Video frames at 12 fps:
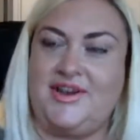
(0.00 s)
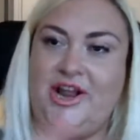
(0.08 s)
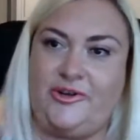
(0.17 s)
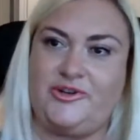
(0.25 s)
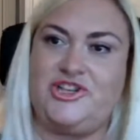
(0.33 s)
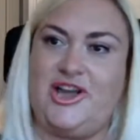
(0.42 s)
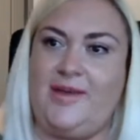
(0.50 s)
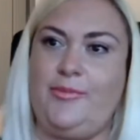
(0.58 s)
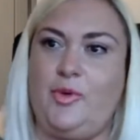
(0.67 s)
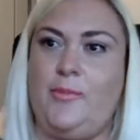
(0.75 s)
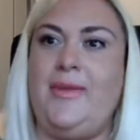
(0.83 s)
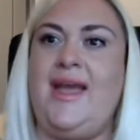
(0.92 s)
I know,
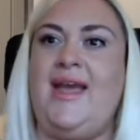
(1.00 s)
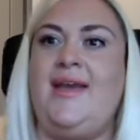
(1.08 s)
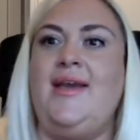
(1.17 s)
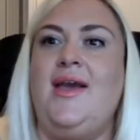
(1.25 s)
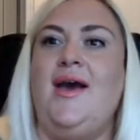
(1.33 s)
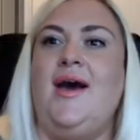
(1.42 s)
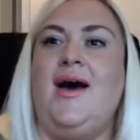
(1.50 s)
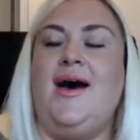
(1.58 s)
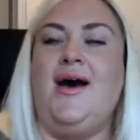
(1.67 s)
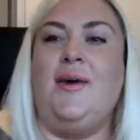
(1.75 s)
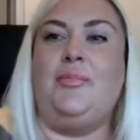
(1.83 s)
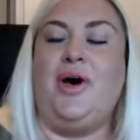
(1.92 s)
shame on me,
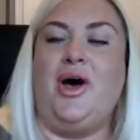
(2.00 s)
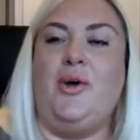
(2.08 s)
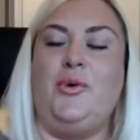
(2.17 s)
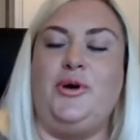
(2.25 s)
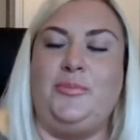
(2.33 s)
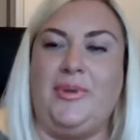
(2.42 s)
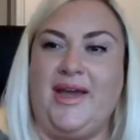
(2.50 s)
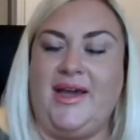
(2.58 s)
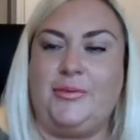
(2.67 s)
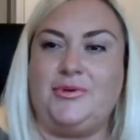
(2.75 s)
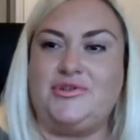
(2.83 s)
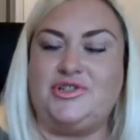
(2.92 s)
but I want to be
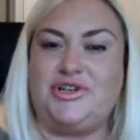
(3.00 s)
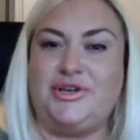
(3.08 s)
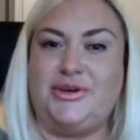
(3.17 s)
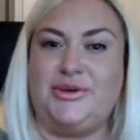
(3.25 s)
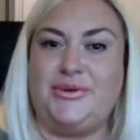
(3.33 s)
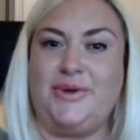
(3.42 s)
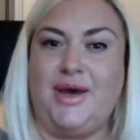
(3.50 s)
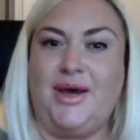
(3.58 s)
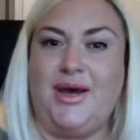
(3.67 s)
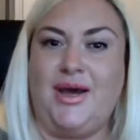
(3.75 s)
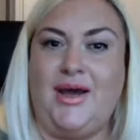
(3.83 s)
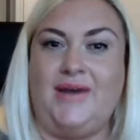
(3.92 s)
able to
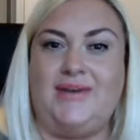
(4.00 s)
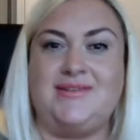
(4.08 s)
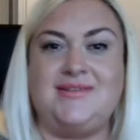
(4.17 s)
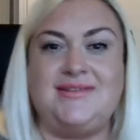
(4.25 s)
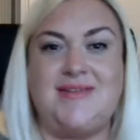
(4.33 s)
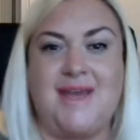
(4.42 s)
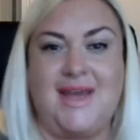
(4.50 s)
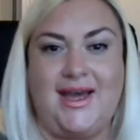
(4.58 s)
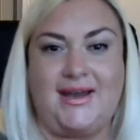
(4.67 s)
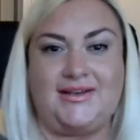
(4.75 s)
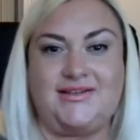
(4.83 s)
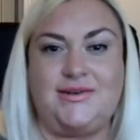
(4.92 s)

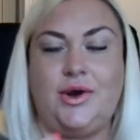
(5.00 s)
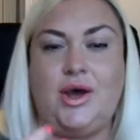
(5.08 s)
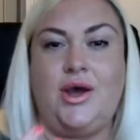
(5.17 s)
understand